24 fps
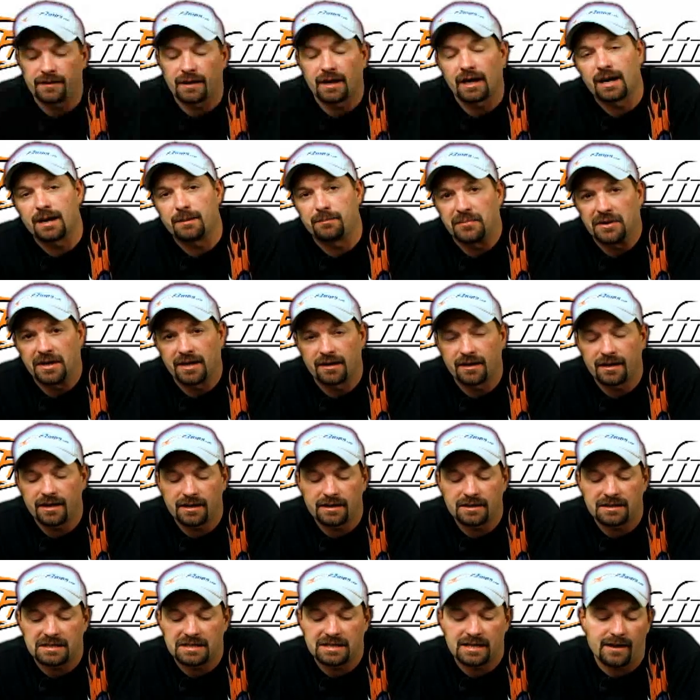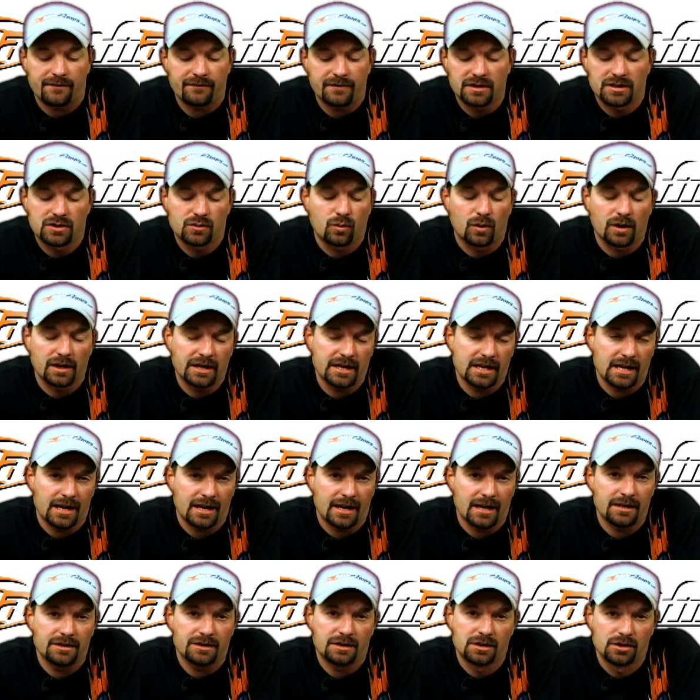the Hyperion
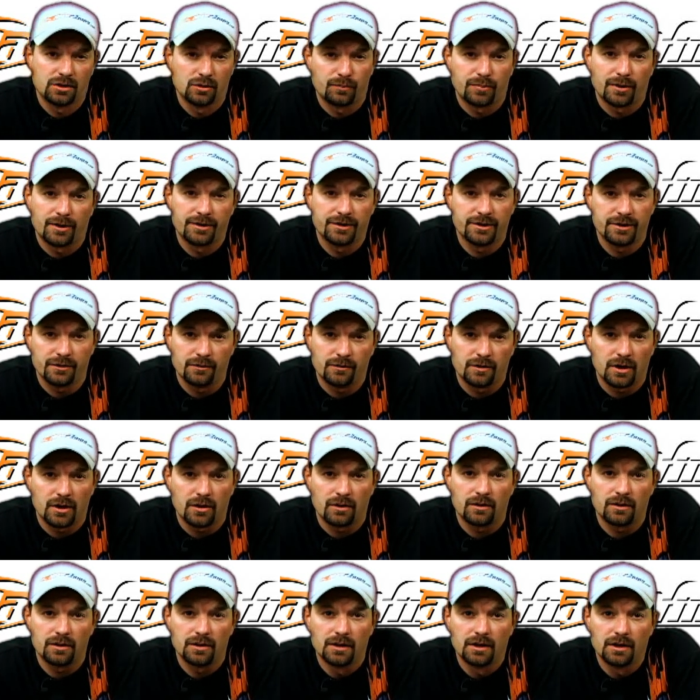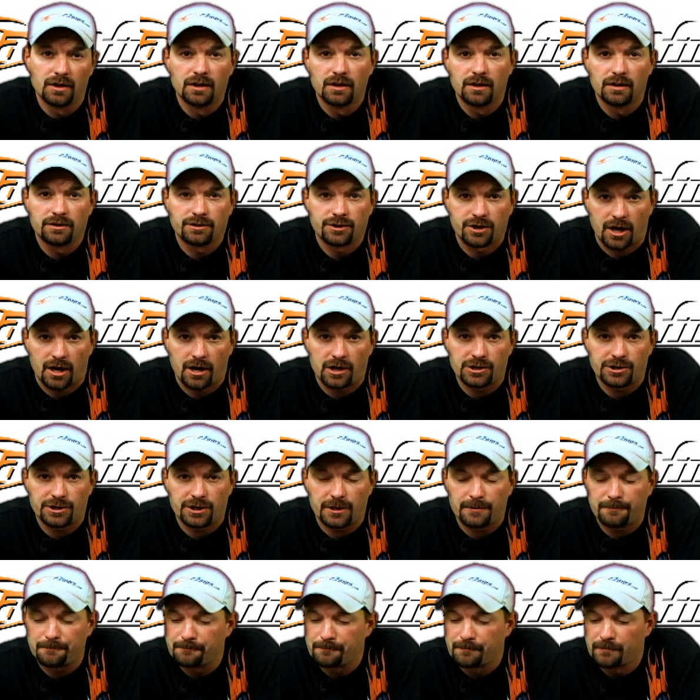EOS720i SUPER DUO
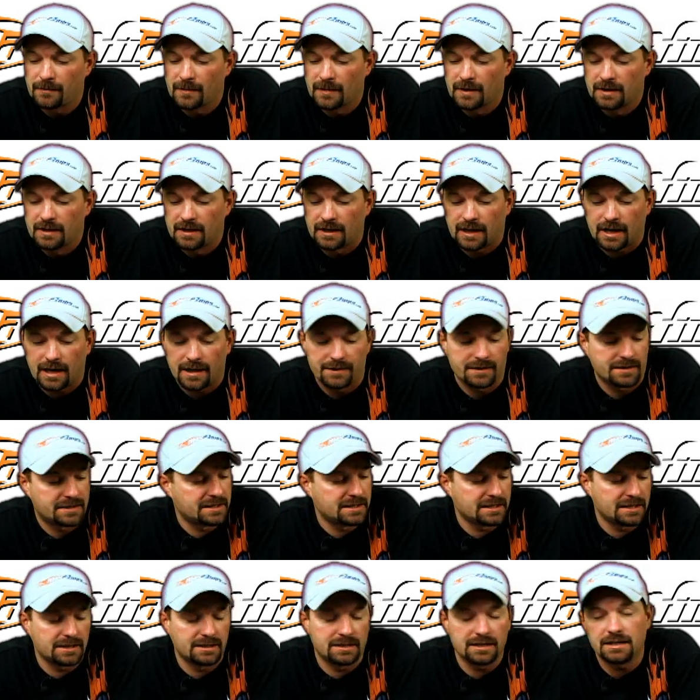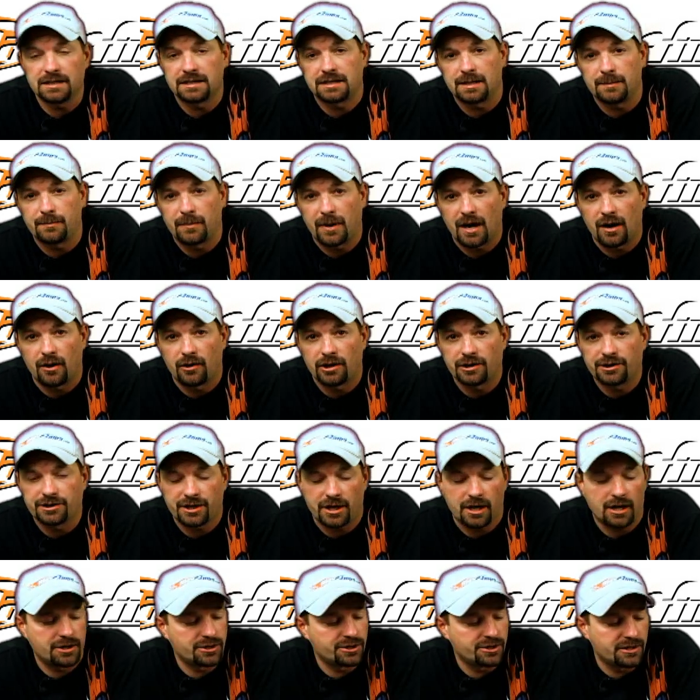charger. This is a DC powered
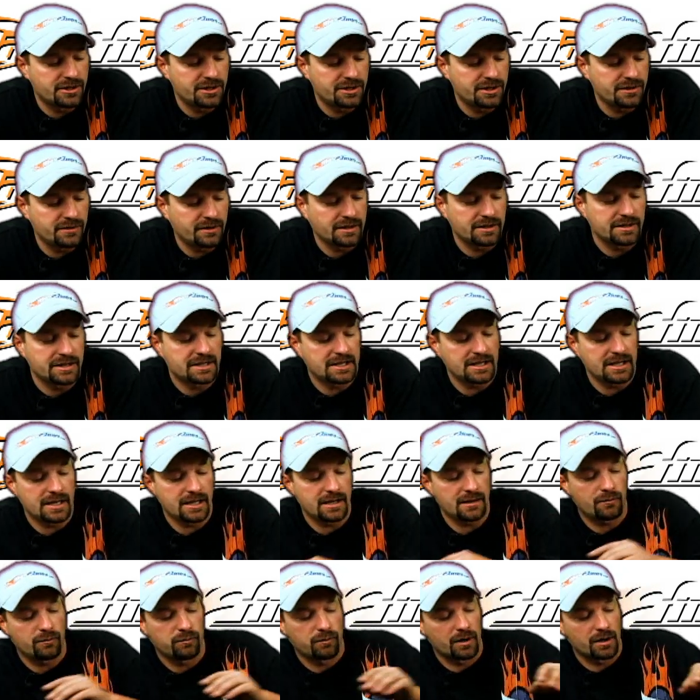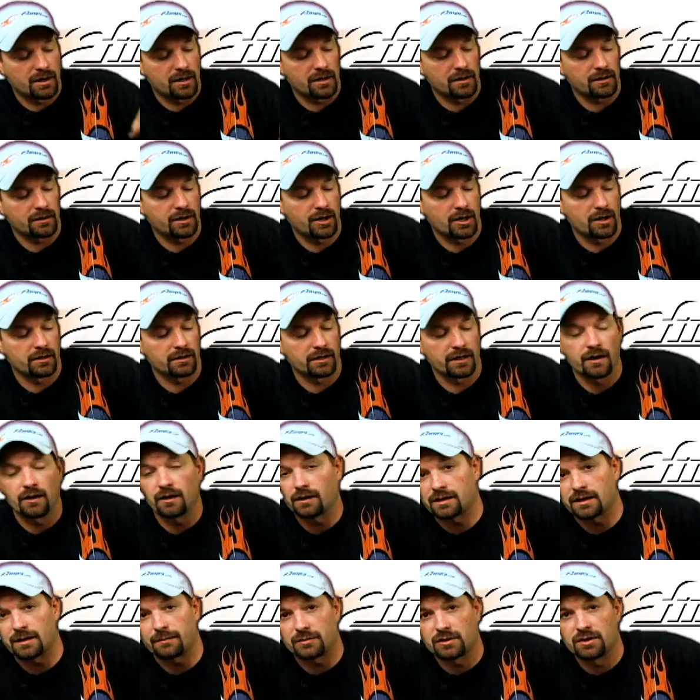charger. As you can see, we're currently
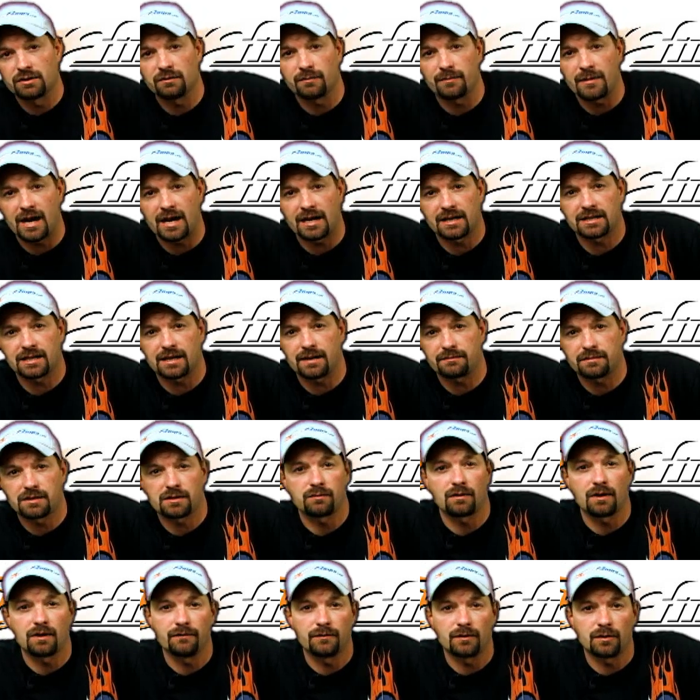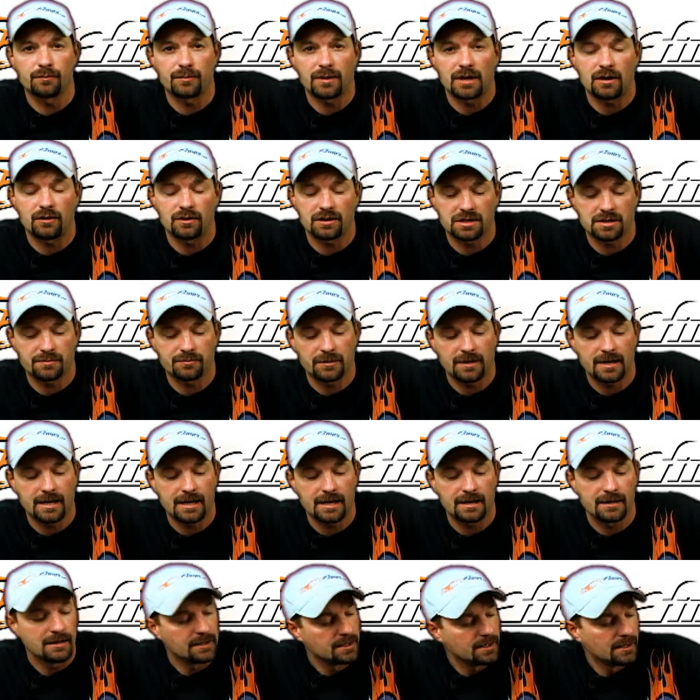hooked up to a MaxAmps 12 volt power
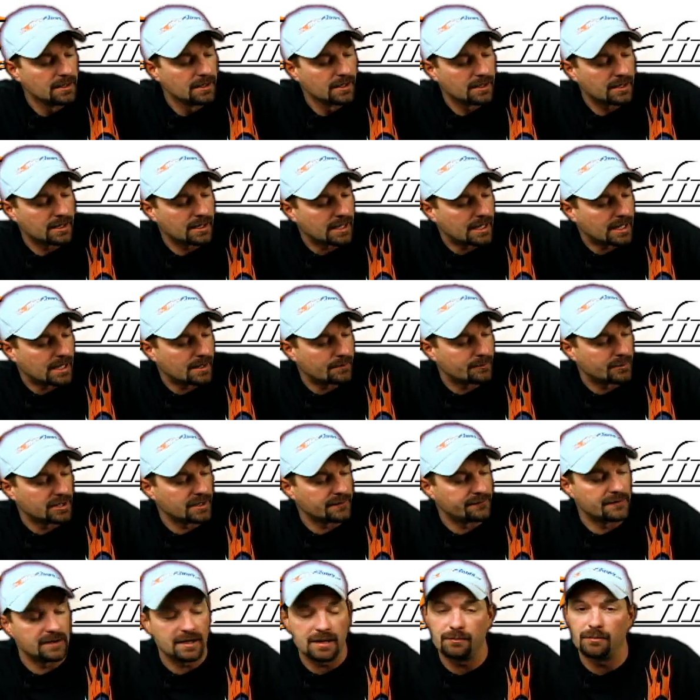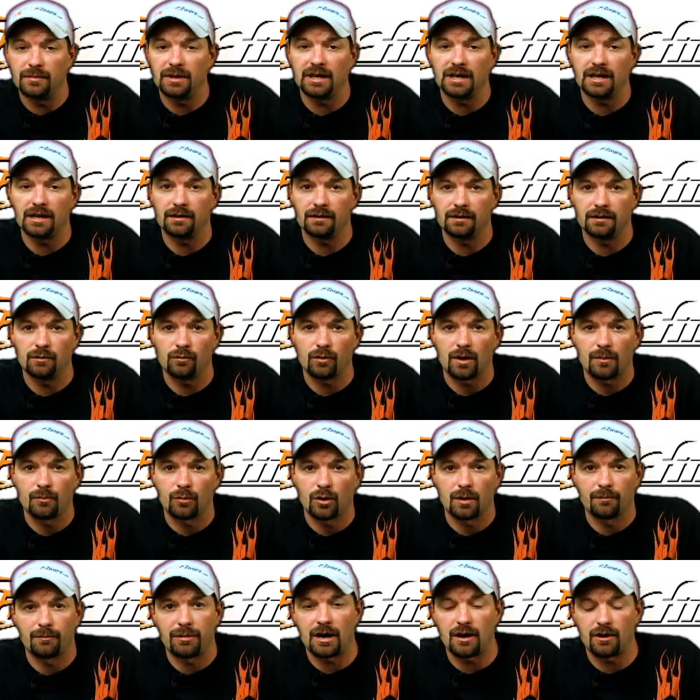supply, but if need be and you want
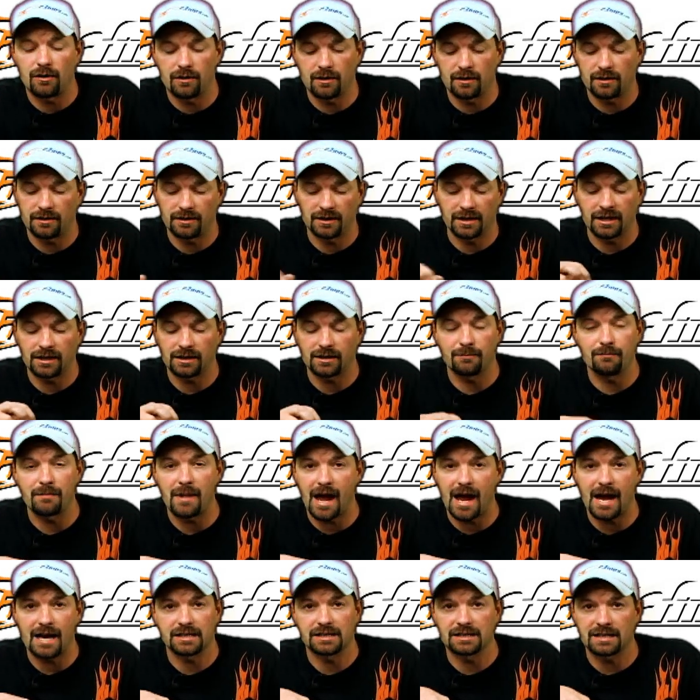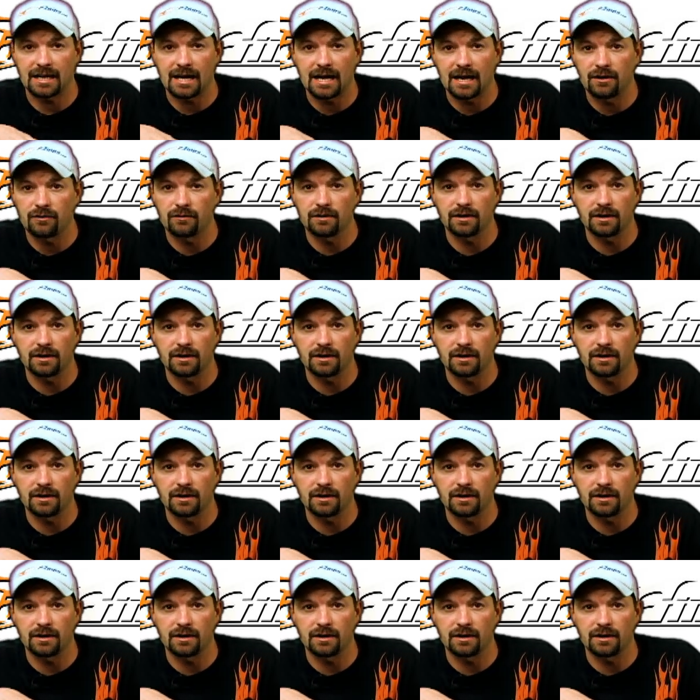more power and to get the max out